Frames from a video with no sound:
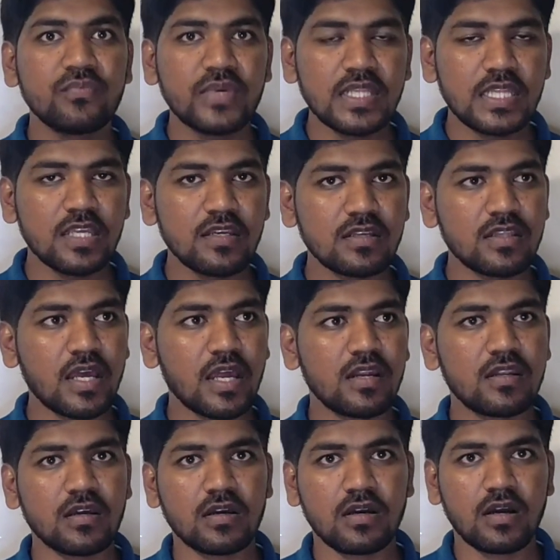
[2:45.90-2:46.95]
We think
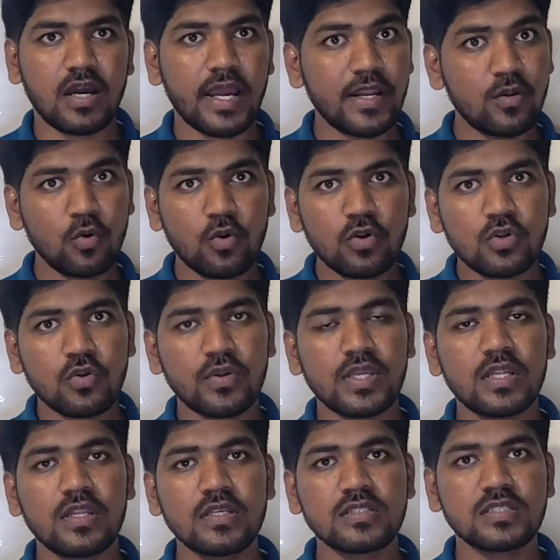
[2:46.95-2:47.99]
that I don't know
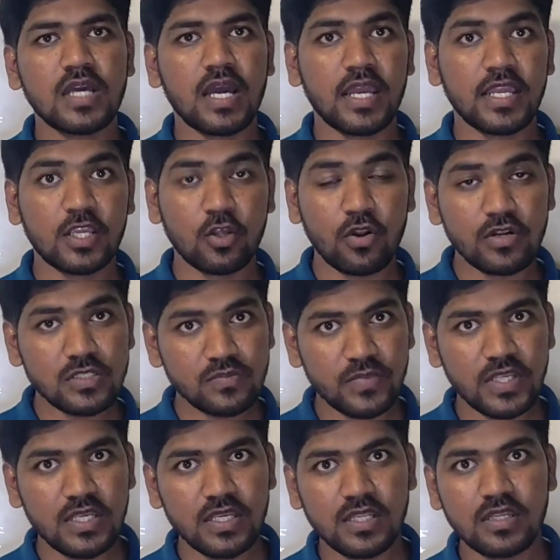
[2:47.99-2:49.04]
English, I cannot
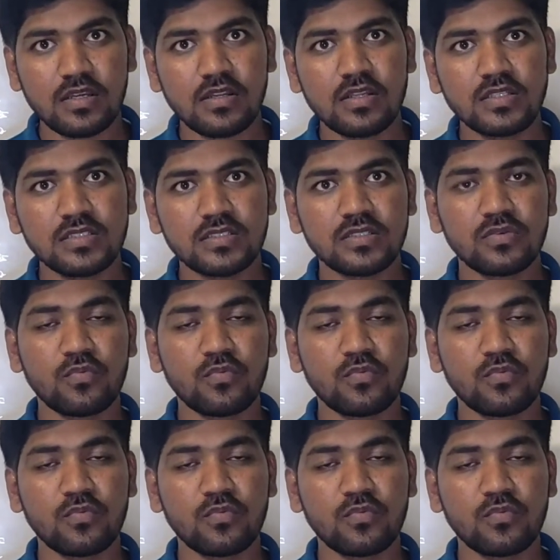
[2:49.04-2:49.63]
speak in English.